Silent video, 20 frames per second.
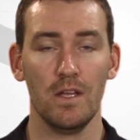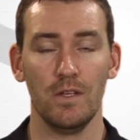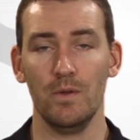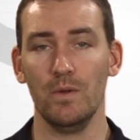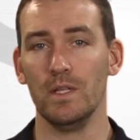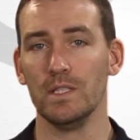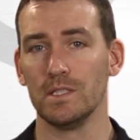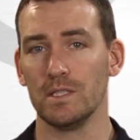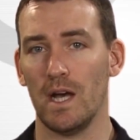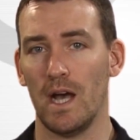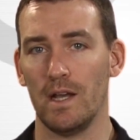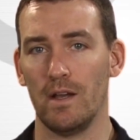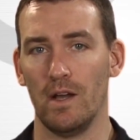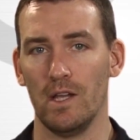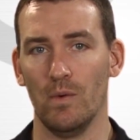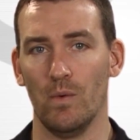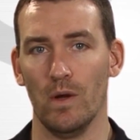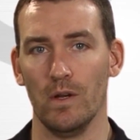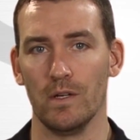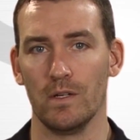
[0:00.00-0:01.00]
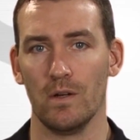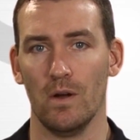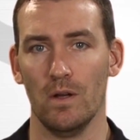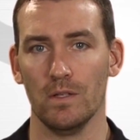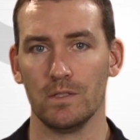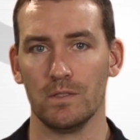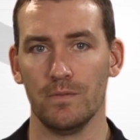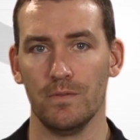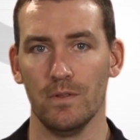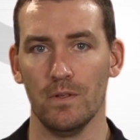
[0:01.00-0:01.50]
You decide how you want your
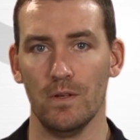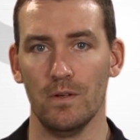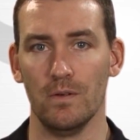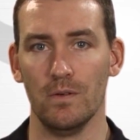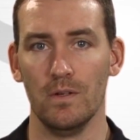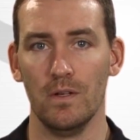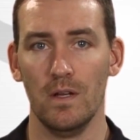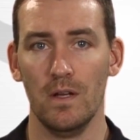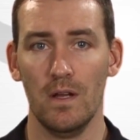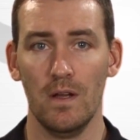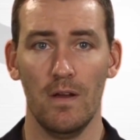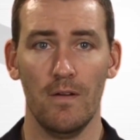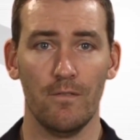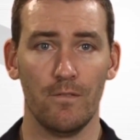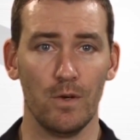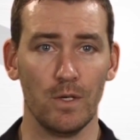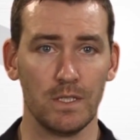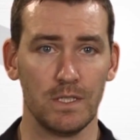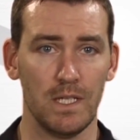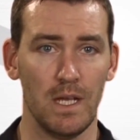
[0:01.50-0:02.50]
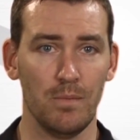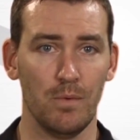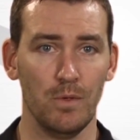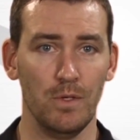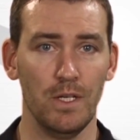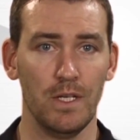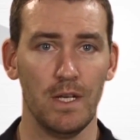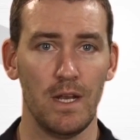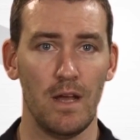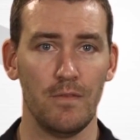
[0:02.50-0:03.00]
calls to flow. For example,
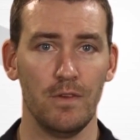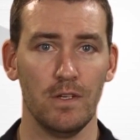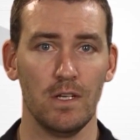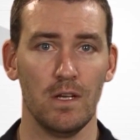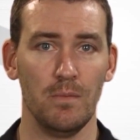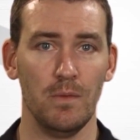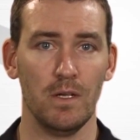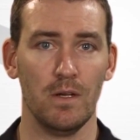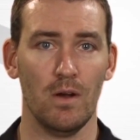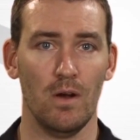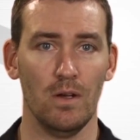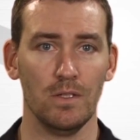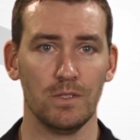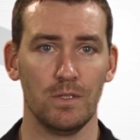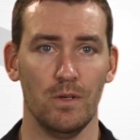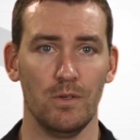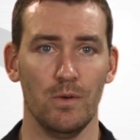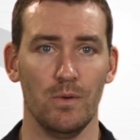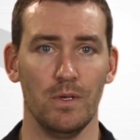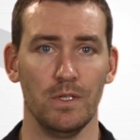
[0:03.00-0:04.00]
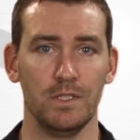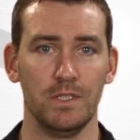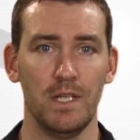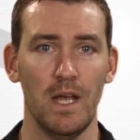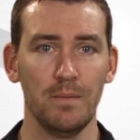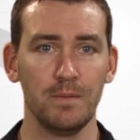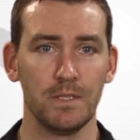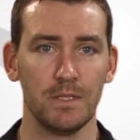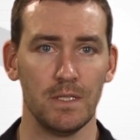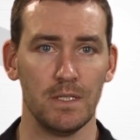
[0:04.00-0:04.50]
you can have incoming calls go to a
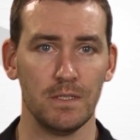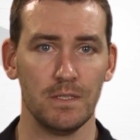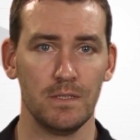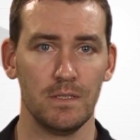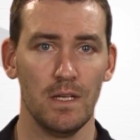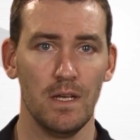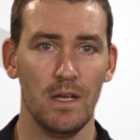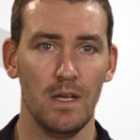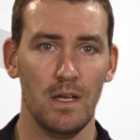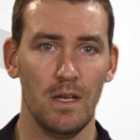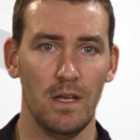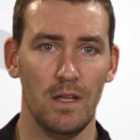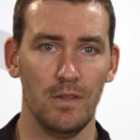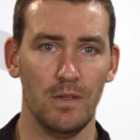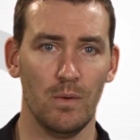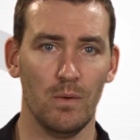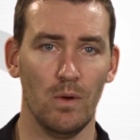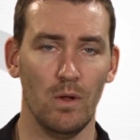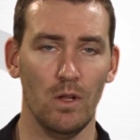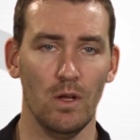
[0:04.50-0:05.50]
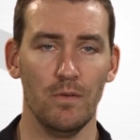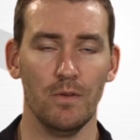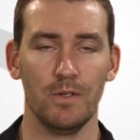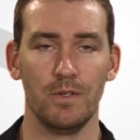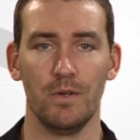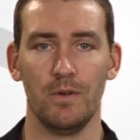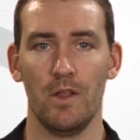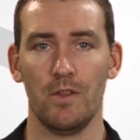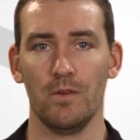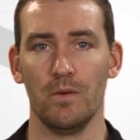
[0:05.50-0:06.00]
receptionist and then roll over
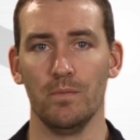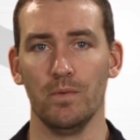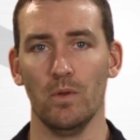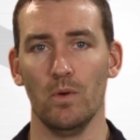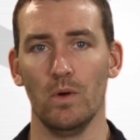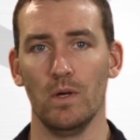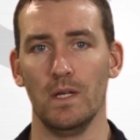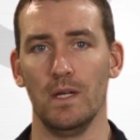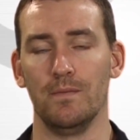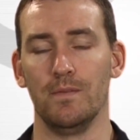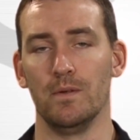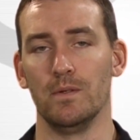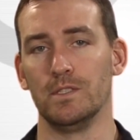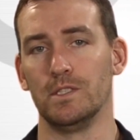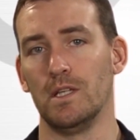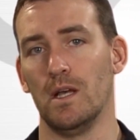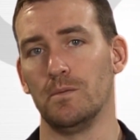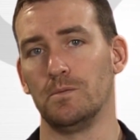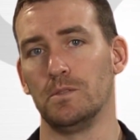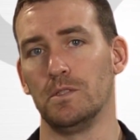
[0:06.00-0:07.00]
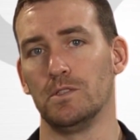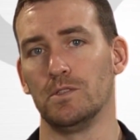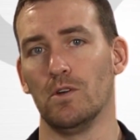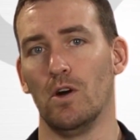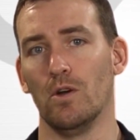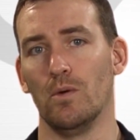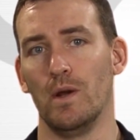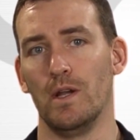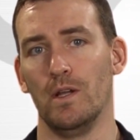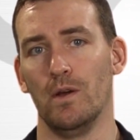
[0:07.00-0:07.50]
to another employee if the receptionist is
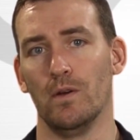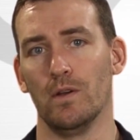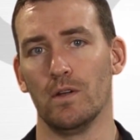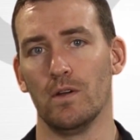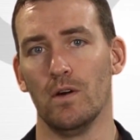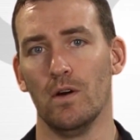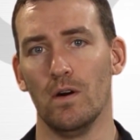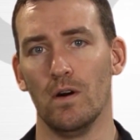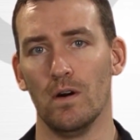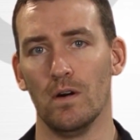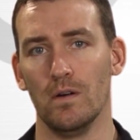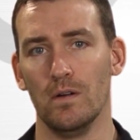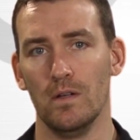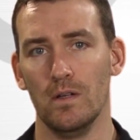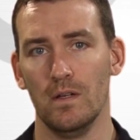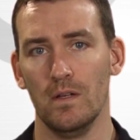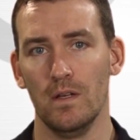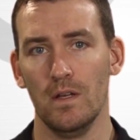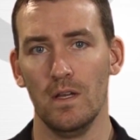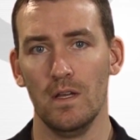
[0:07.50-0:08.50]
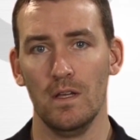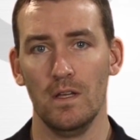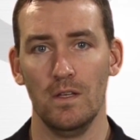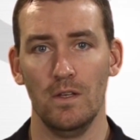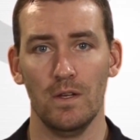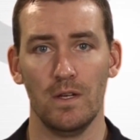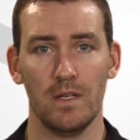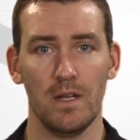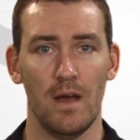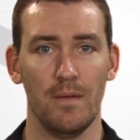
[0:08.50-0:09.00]
already on a call.
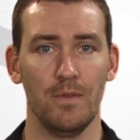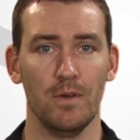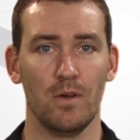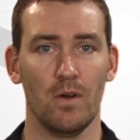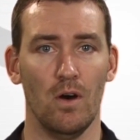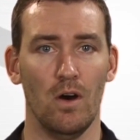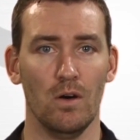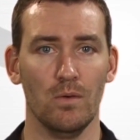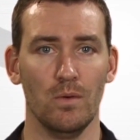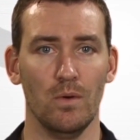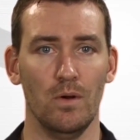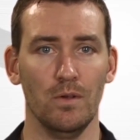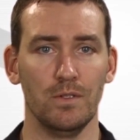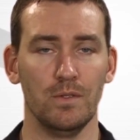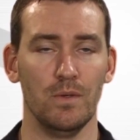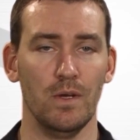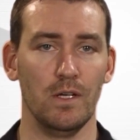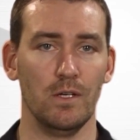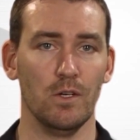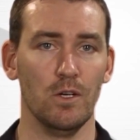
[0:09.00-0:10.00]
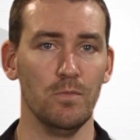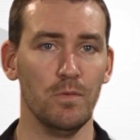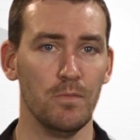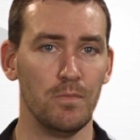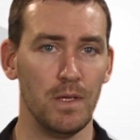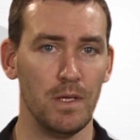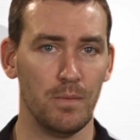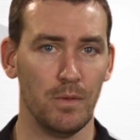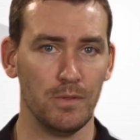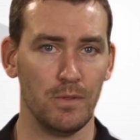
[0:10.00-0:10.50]
You can have the call roll to a group of
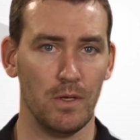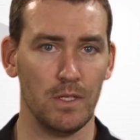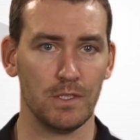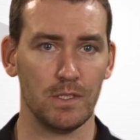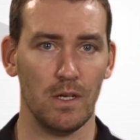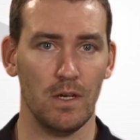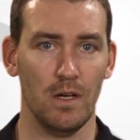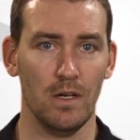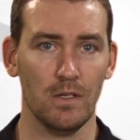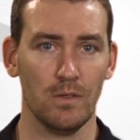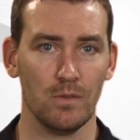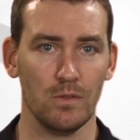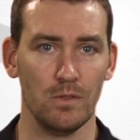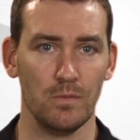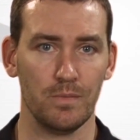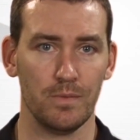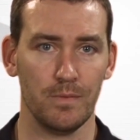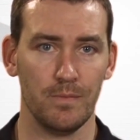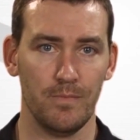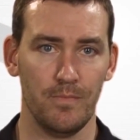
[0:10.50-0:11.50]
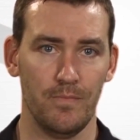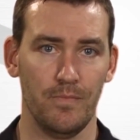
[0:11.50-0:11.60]
people known as a hunk group.